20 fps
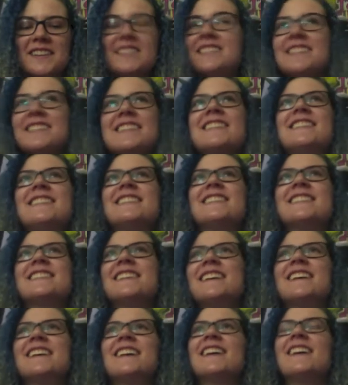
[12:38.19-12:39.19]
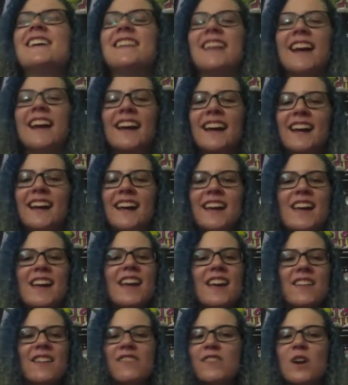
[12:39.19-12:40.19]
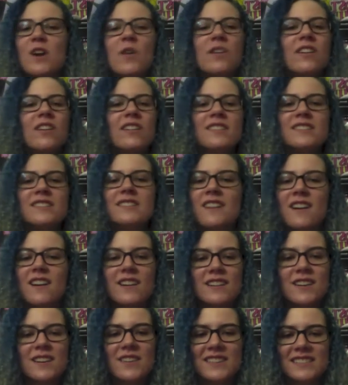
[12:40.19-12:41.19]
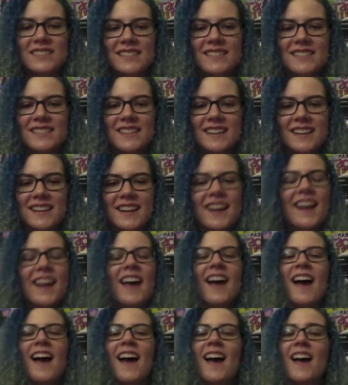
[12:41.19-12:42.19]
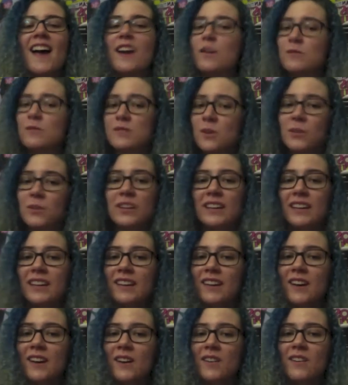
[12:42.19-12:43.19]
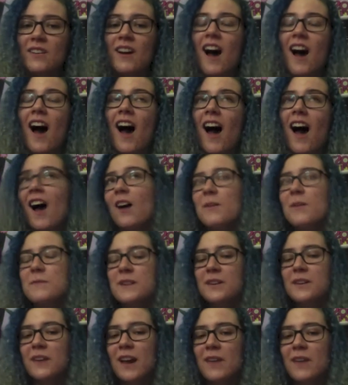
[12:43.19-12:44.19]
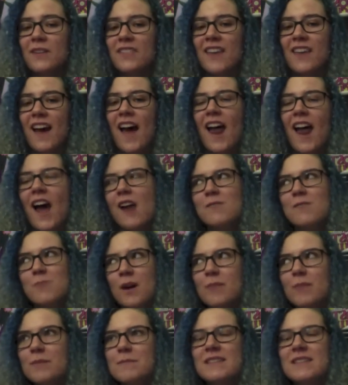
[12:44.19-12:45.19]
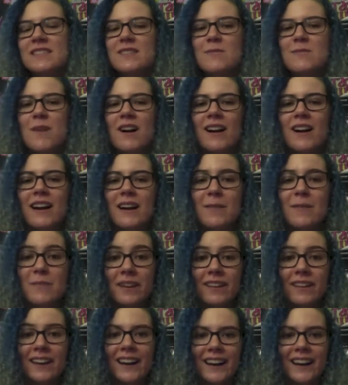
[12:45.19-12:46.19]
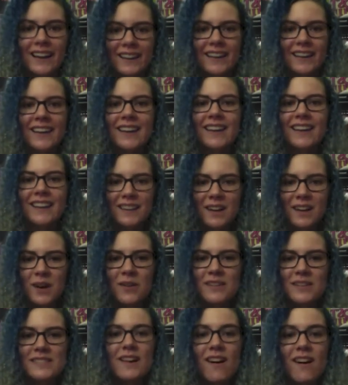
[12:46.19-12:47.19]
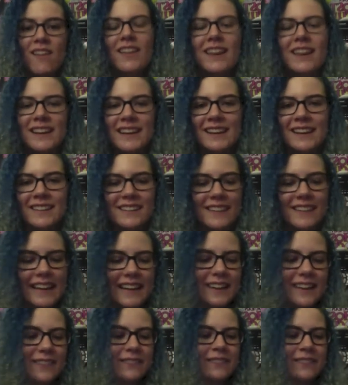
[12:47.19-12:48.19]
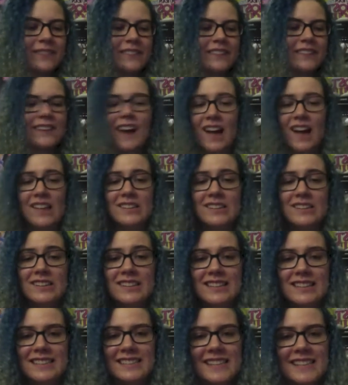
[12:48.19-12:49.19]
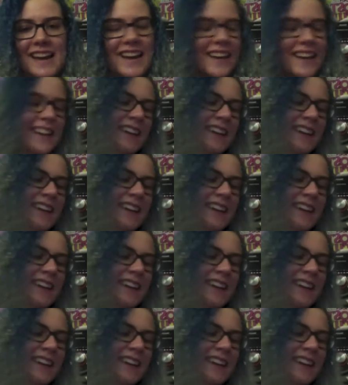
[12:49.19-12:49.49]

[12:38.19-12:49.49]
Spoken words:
She is, like, if no girls in Naruto existed and it was only Ino, I'd be okay with that. I'd probably miss Tamari, but like, Ino is all I need in life, other than Sai.